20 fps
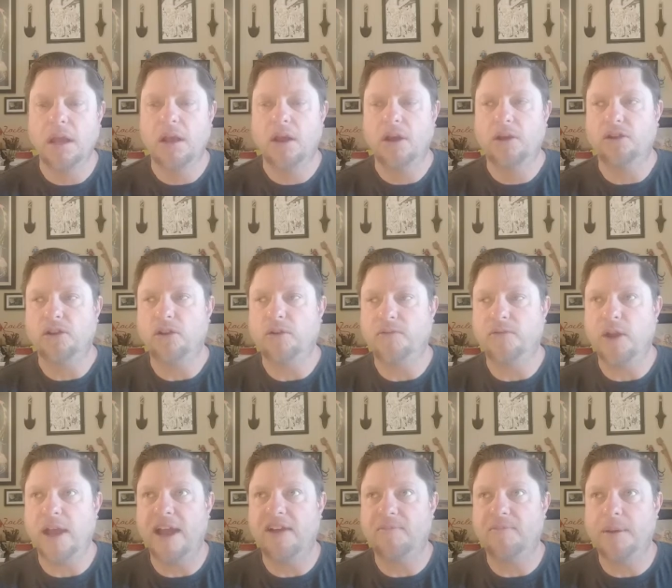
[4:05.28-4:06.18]
So if
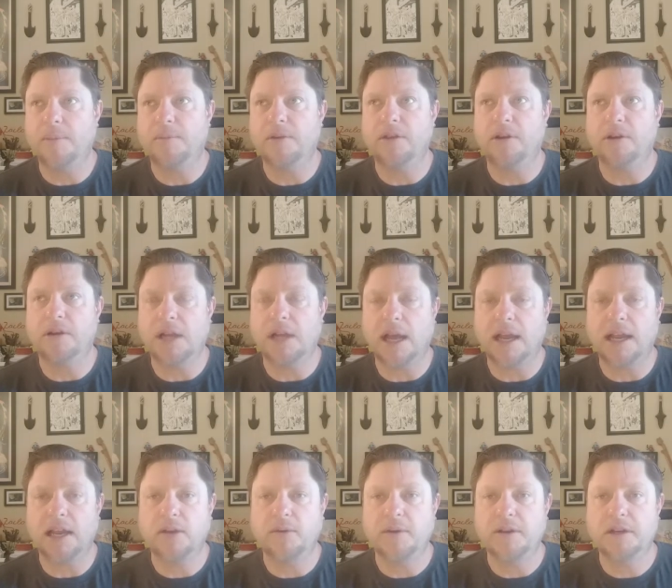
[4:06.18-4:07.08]
you have people that are
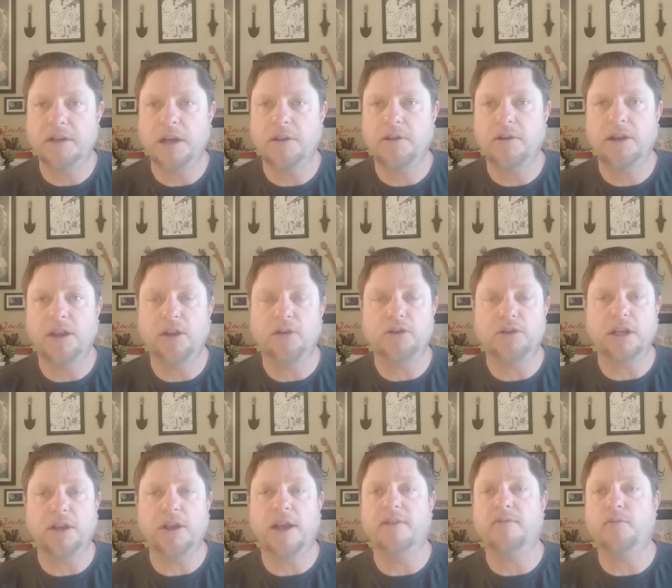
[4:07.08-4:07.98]
talking to each other,
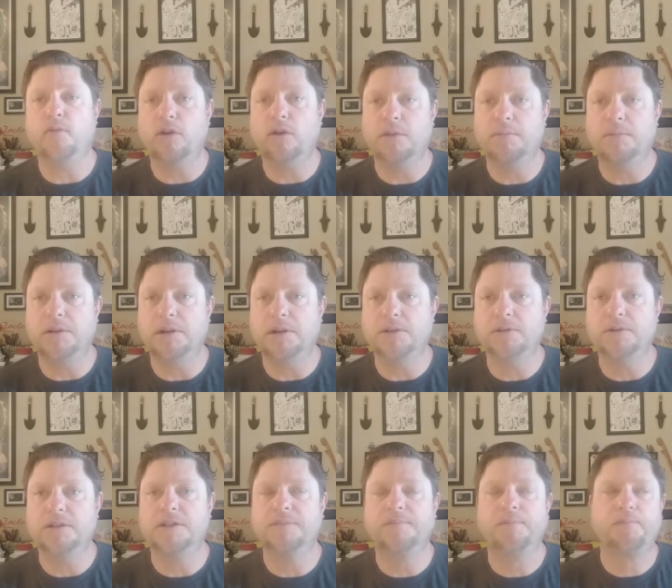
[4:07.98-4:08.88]
usually you have word
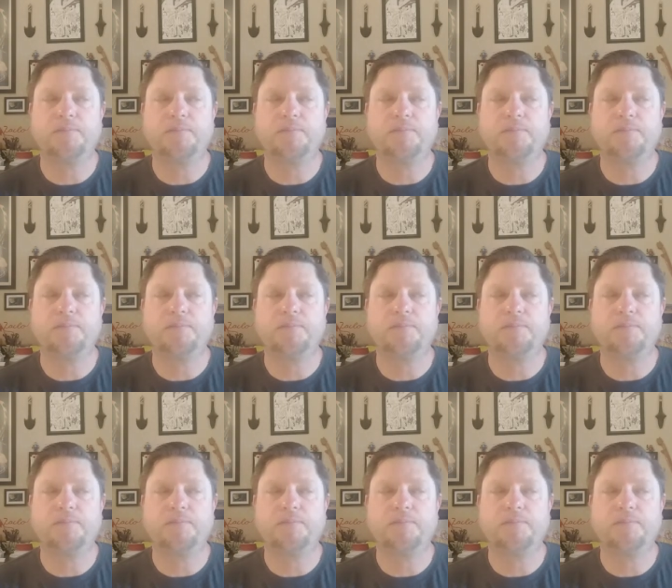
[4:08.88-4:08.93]
balloons.